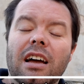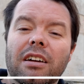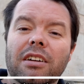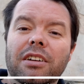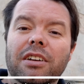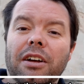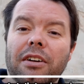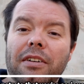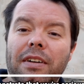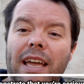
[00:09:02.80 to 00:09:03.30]

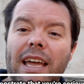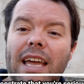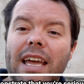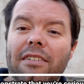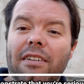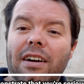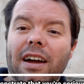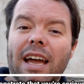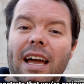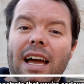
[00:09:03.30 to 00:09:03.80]
you know,
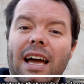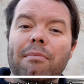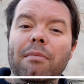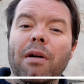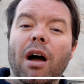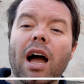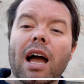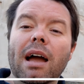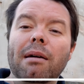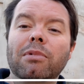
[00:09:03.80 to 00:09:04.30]
here I
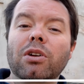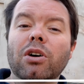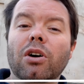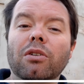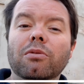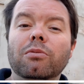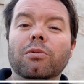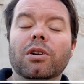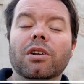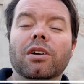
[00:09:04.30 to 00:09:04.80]
am
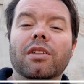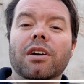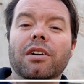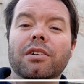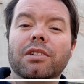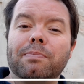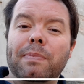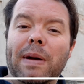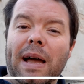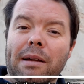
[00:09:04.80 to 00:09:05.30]
not one of
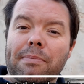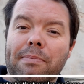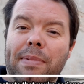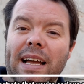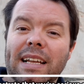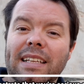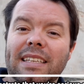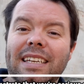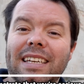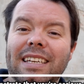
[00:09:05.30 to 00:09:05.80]
those
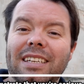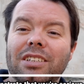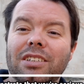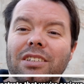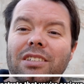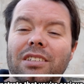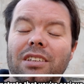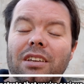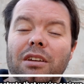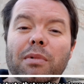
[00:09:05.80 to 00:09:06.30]
backpack
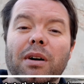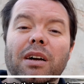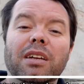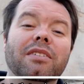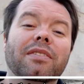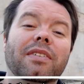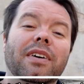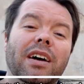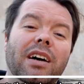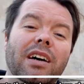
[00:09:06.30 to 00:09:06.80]
teachers that you might
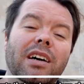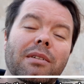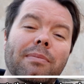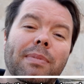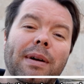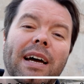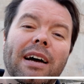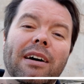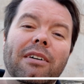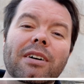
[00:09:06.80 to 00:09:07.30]
have heard
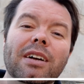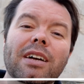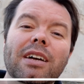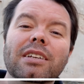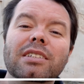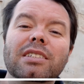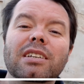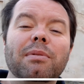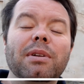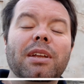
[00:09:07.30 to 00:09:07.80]
about,
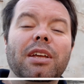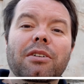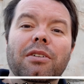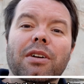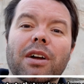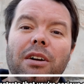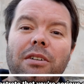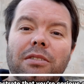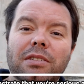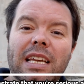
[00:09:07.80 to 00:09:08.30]
somebody who
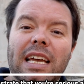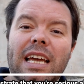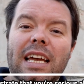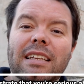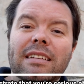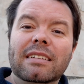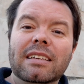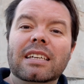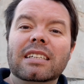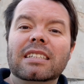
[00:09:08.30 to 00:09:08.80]
goes
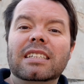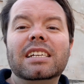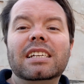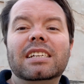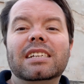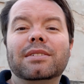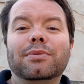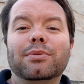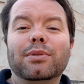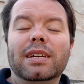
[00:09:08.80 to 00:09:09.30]
in,
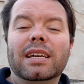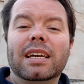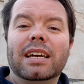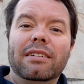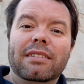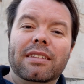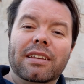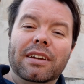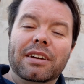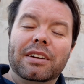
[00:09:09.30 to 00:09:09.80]
teaches for a year
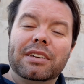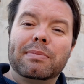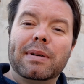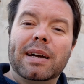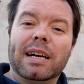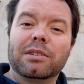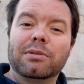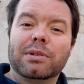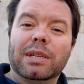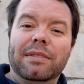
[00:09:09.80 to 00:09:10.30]
and then goes
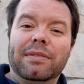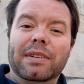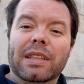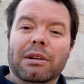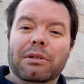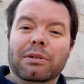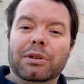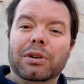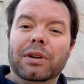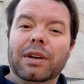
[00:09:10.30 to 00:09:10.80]
back to whatever
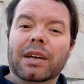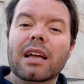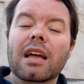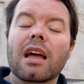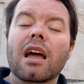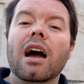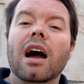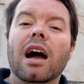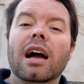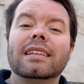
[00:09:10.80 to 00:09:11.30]
they were doing.
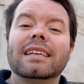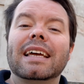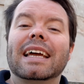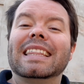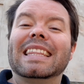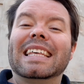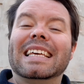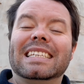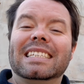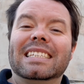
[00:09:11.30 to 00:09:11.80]
I
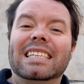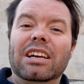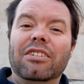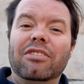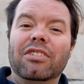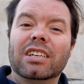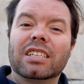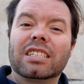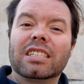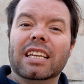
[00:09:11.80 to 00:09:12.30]
take this
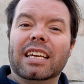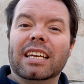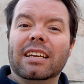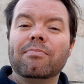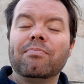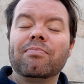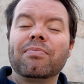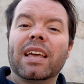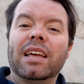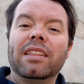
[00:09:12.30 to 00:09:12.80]
seriously,
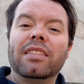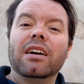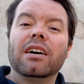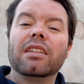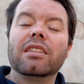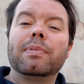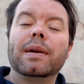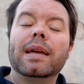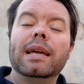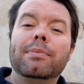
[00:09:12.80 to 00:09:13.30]
and the
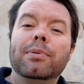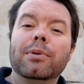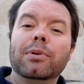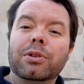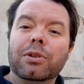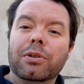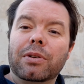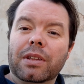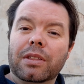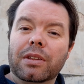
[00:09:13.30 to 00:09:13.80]
other people
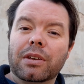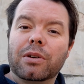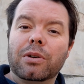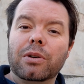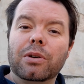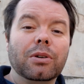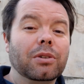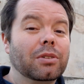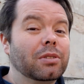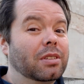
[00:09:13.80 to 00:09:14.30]
doing the
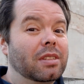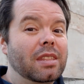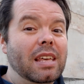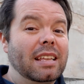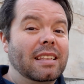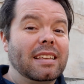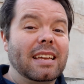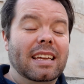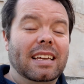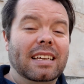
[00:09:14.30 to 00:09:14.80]
course,
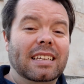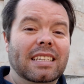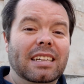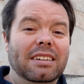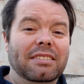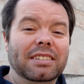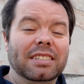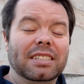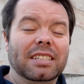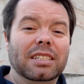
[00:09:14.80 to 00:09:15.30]
they take it
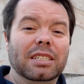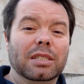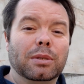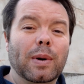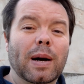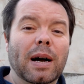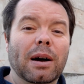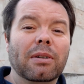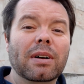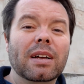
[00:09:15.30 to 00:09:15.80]
seriously as
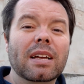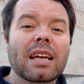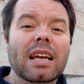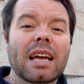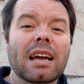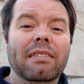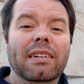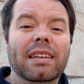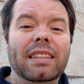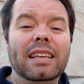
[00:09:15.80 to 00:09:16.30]
well.
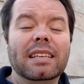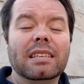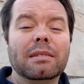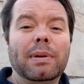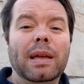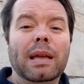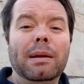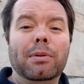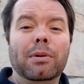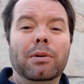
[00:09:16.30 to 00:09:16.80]
I mean, these are
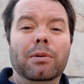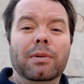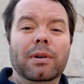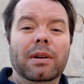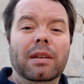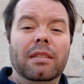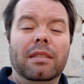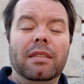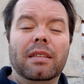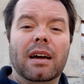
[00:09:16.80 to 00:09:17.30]
people
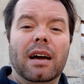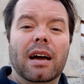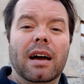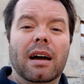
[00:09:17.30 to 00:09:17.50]
with